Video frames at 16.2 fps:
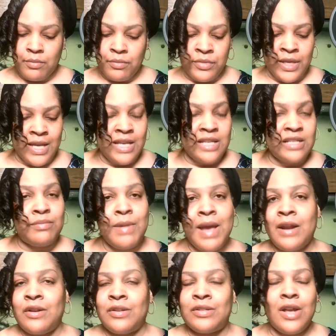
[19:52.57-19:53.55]
These
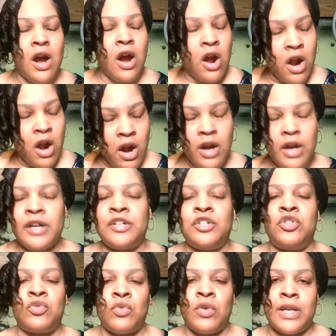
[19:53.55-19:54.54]
matters are
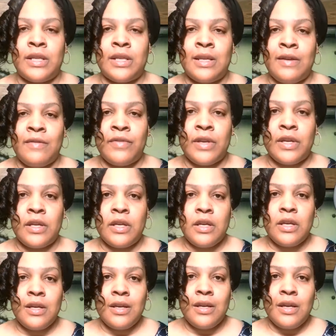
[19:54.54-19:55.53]
adroit living.
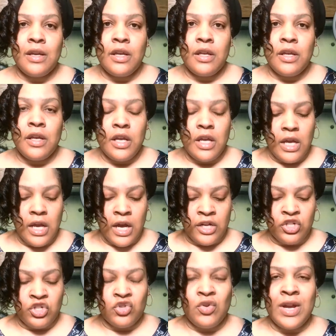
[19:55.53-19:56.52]

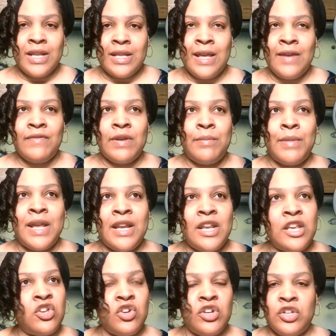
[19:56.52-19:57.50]
Adroit living
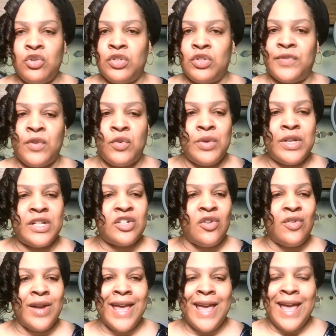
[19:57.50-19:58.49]
meaning you're useful with
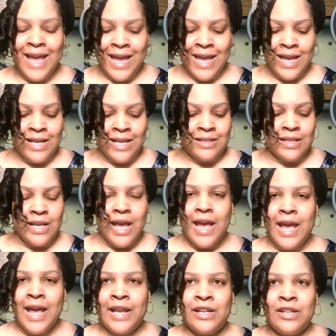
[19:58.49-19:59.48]
your hands
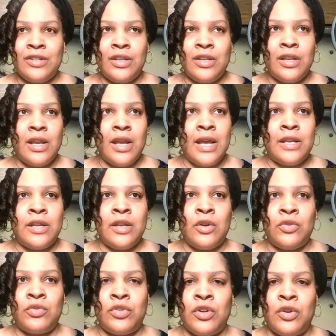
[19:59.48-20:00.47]
and your